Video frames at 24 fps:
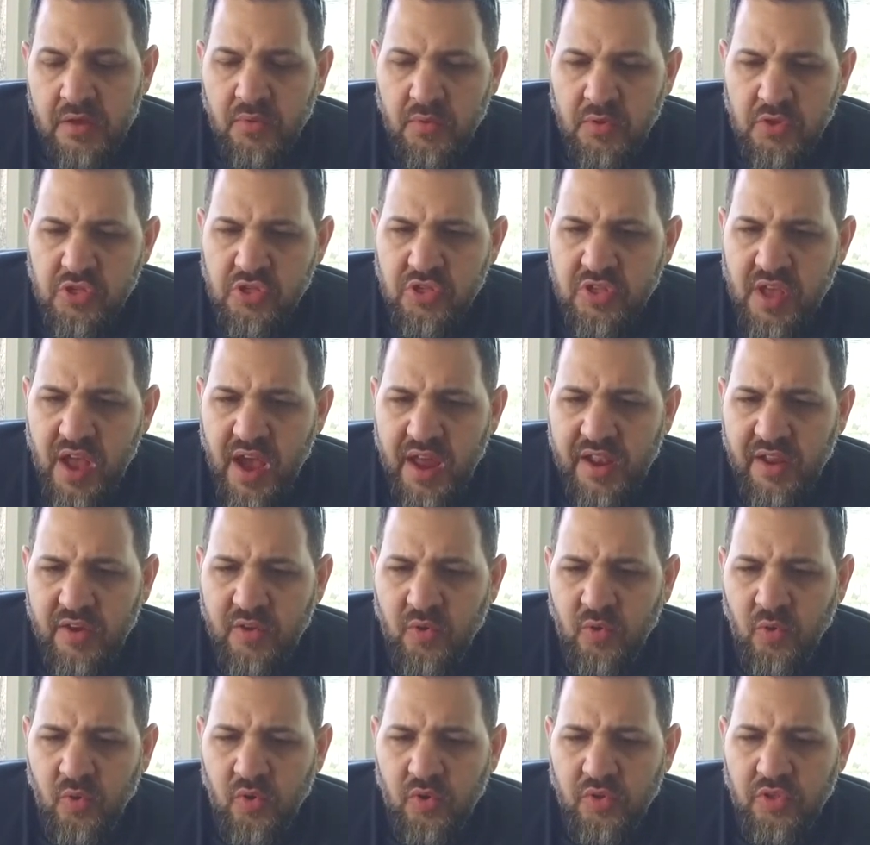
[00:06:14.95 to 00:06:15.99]
which is kind of
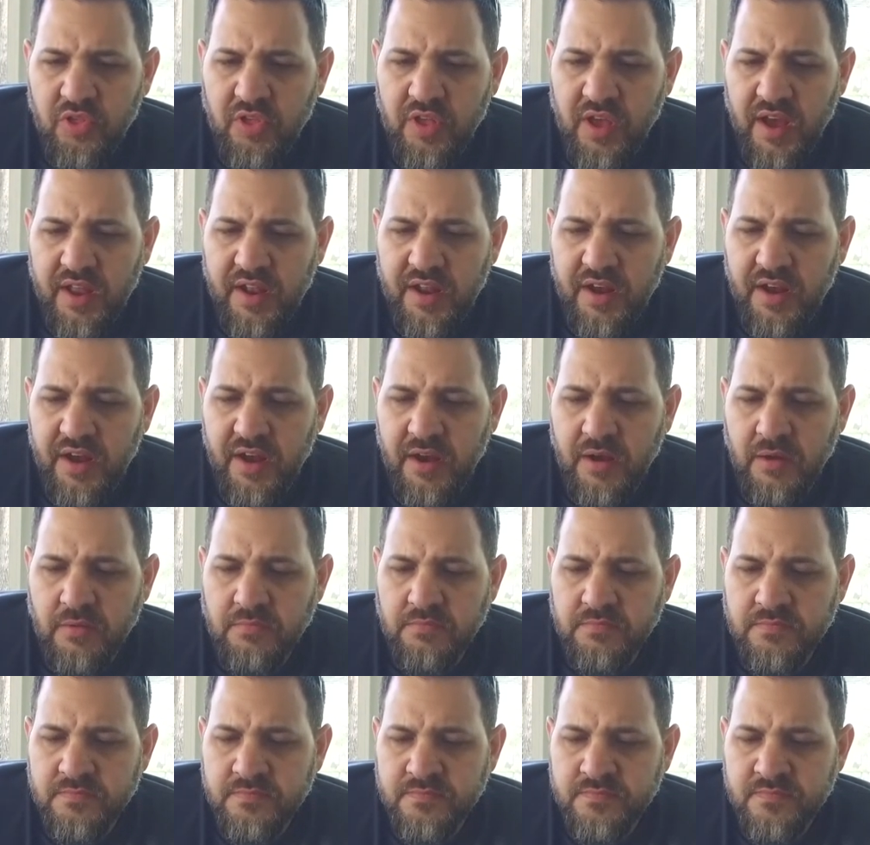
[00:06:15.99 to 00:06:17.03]
cool. It's kind of,
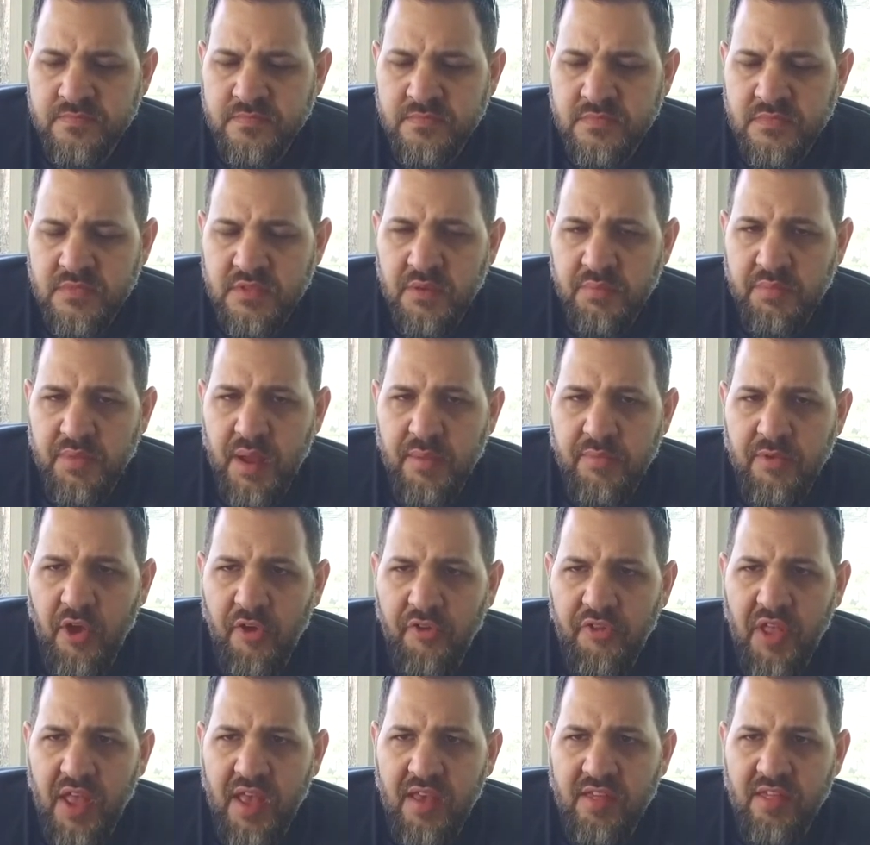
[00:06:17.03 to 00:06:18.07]
sometimes
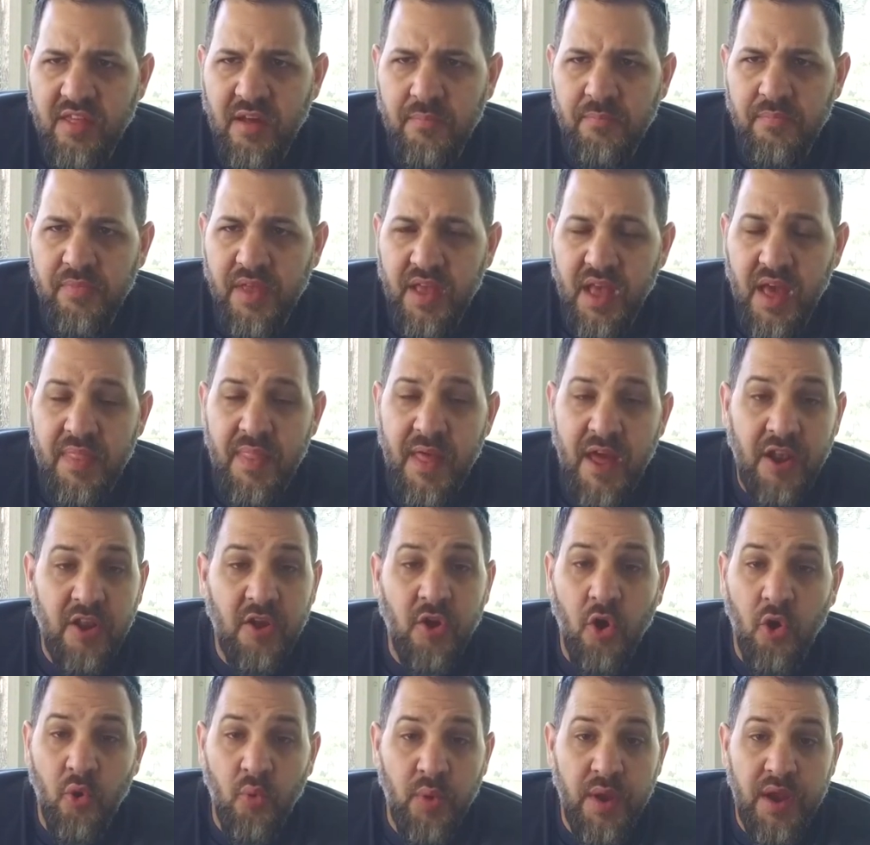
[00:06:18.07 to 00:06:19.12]
I'll taste something and then
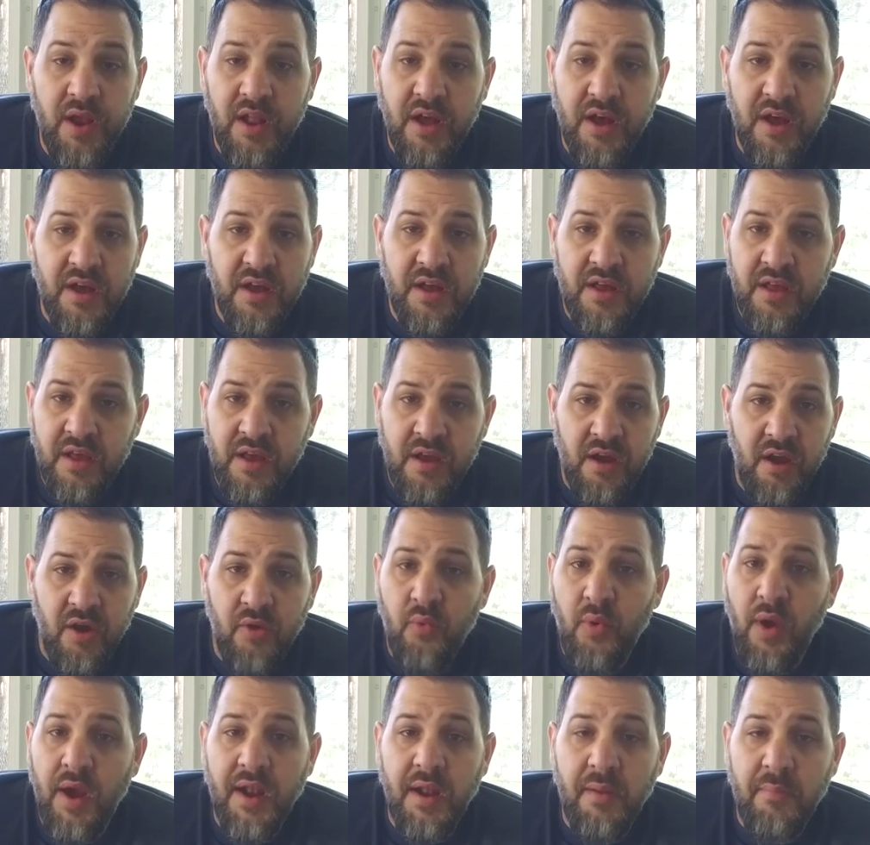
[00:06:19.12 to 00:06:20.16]
go read a
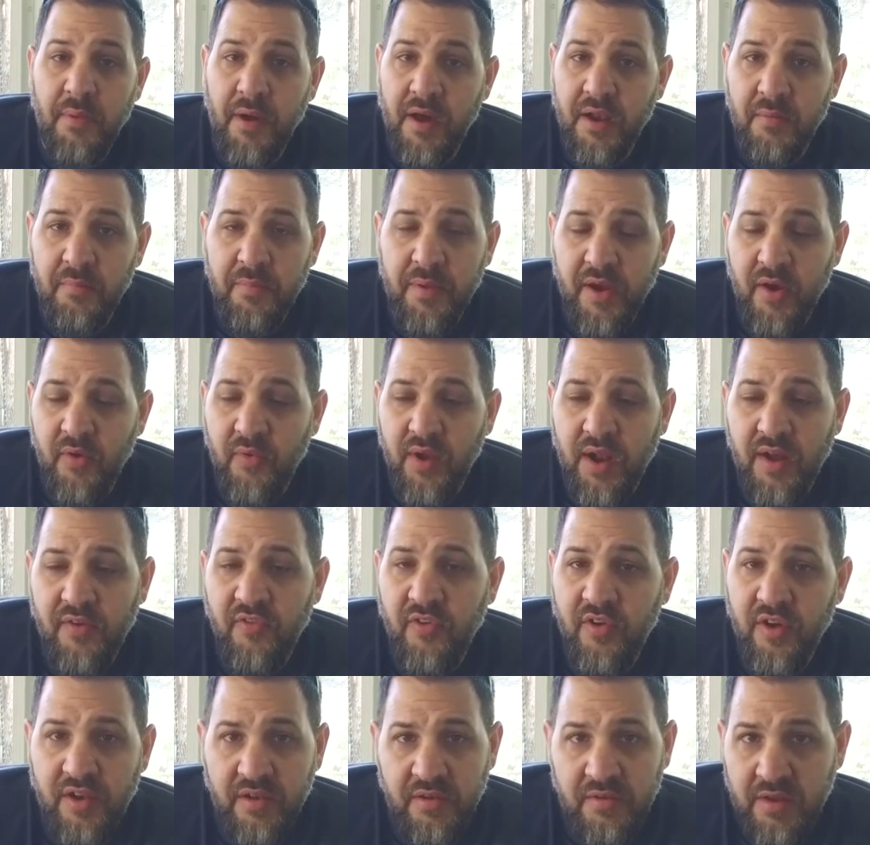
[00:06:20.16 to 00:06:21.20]
write-up on a beer or
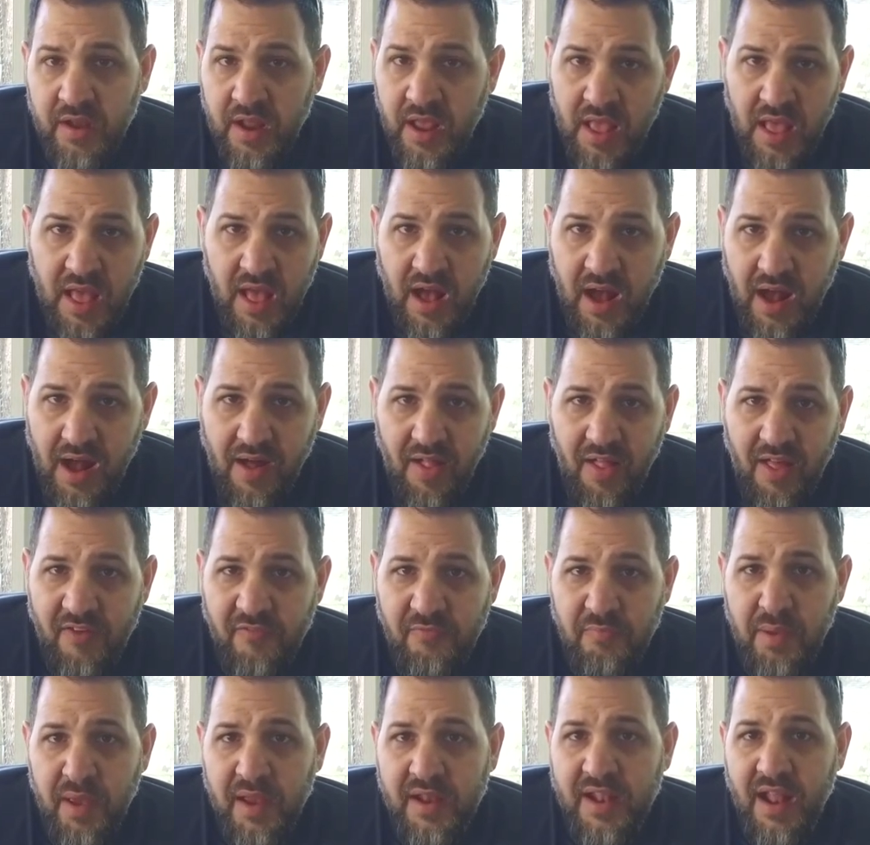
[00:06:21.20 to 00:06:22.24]
whatever, and I'll
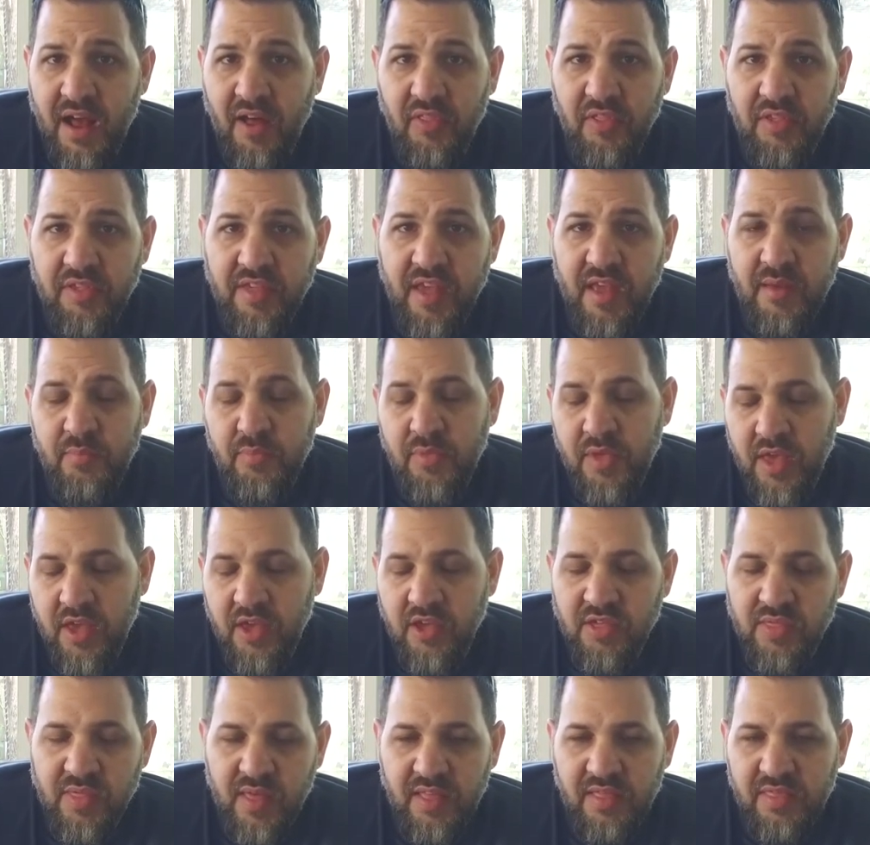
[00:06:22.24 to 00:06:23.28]
have picked out the same
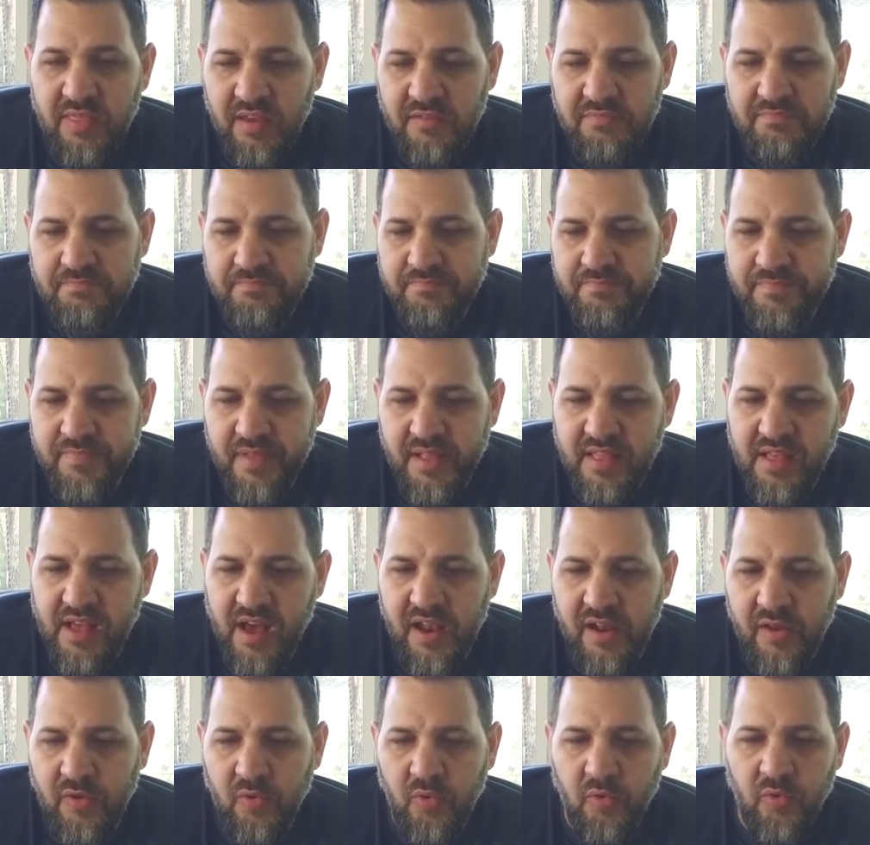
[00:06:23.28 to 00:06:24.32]
things, and that's
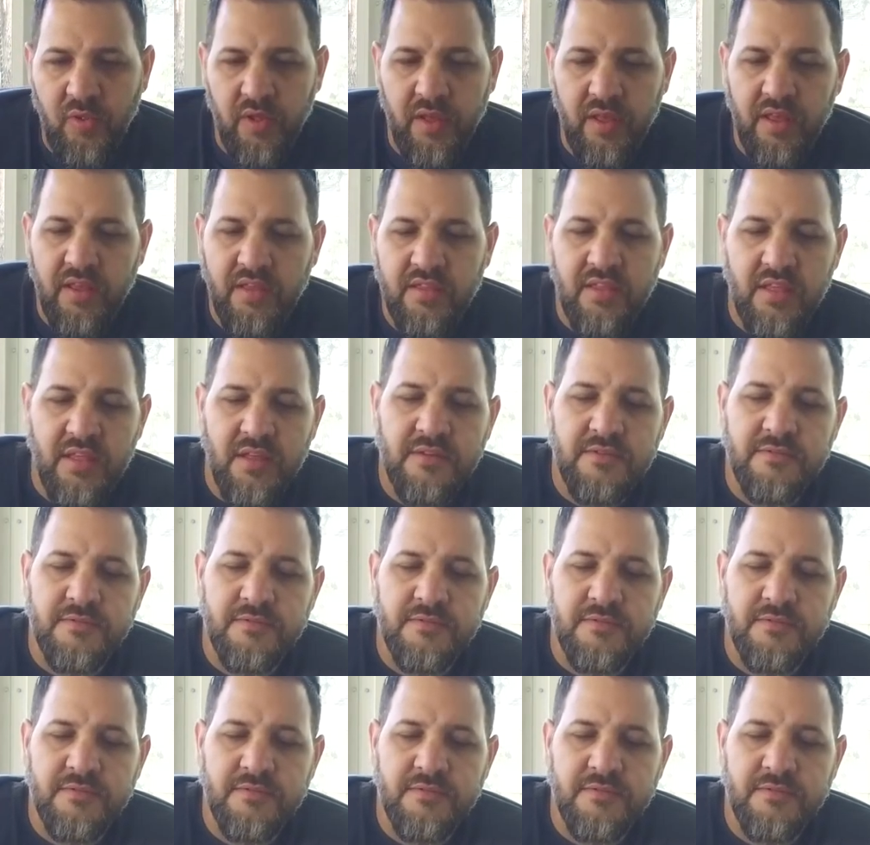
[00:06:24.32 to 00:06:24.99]
kind of cool, I guess.